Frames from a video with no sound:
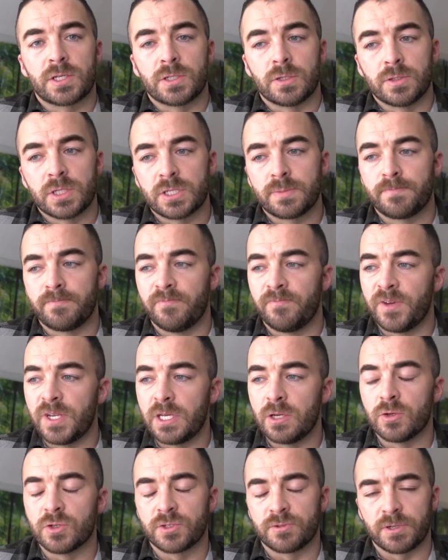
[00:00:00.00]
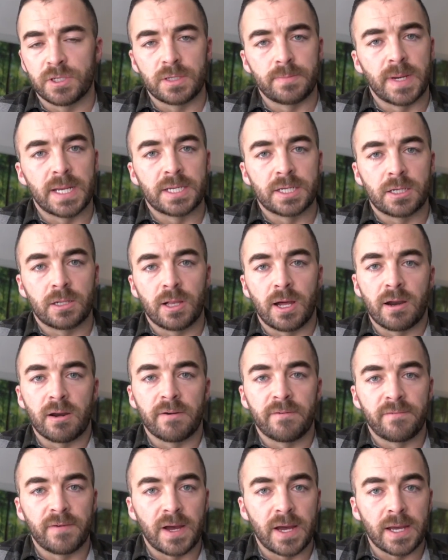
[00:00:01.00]
So this video is really meant to
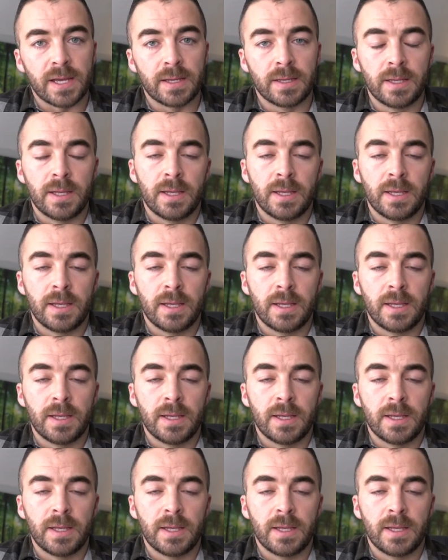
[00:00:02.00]
clarify